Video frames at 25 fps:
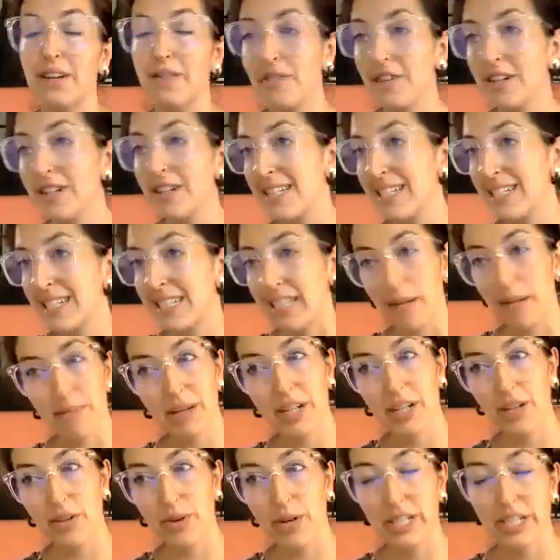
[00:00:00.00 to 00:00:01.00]
Definitely send
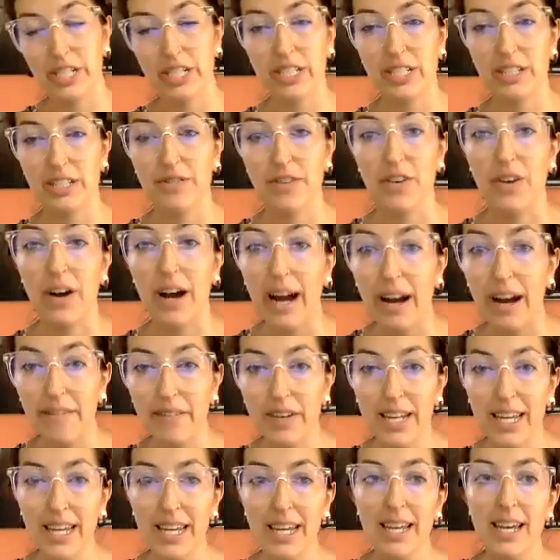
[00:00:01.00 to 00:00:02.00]
me your questions if you have
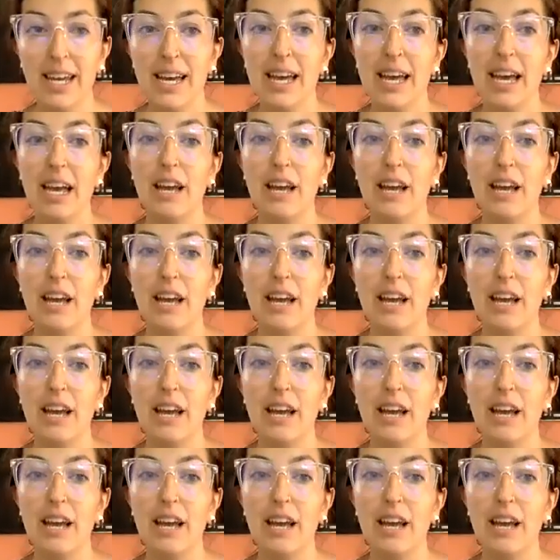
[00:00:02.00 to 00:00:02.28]
any.